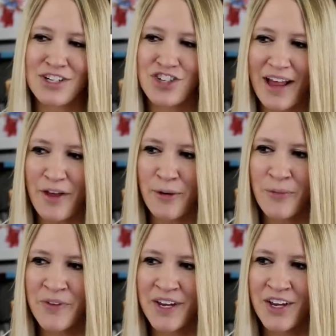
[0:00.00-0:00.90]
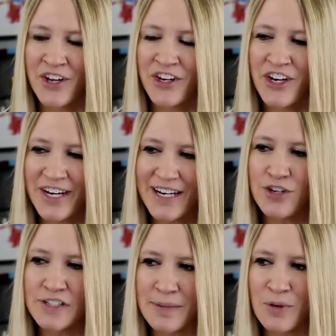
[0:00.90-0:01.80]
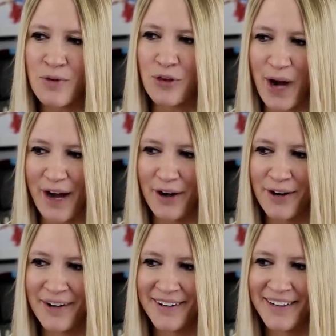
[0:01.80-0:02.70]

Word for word: Jallow, you need to do something with your hair.